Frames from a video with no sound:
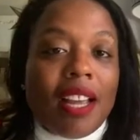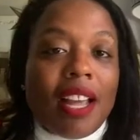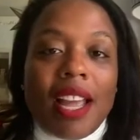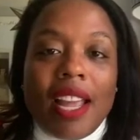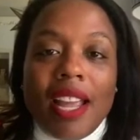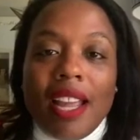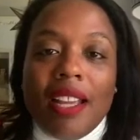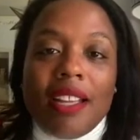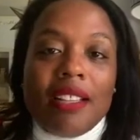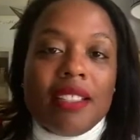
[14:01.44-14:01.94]

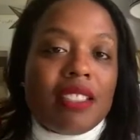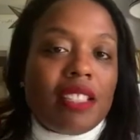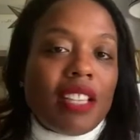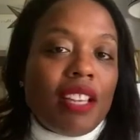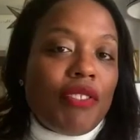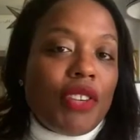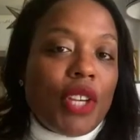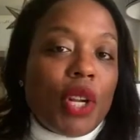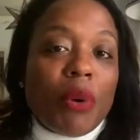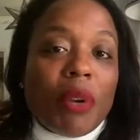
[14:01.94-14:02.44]
And
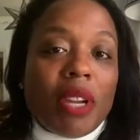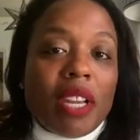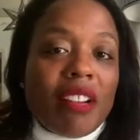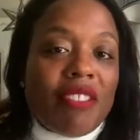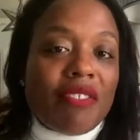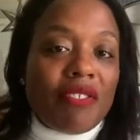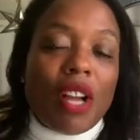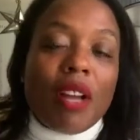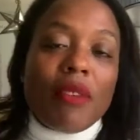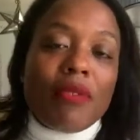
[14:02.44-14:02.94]
if you don't get
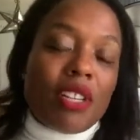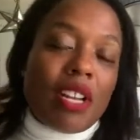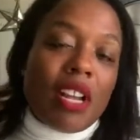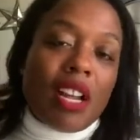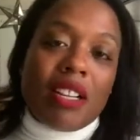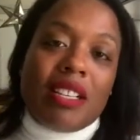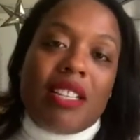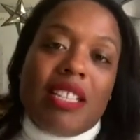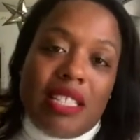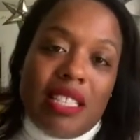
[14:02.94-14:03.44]
involved, you're not
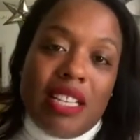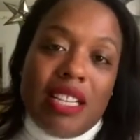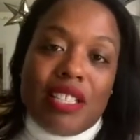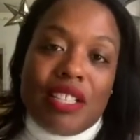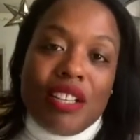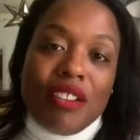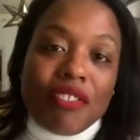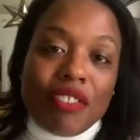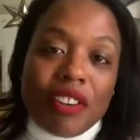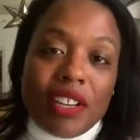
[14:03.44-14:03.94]
going to see a
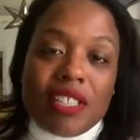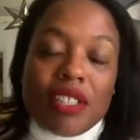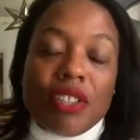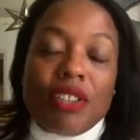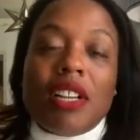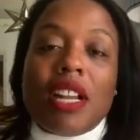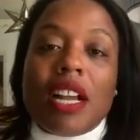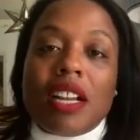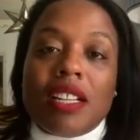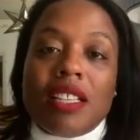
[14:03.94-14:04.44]
difference, or you're
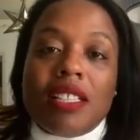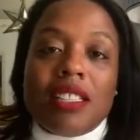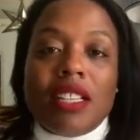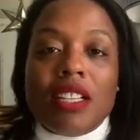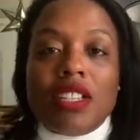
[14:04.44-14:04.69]
not going to see a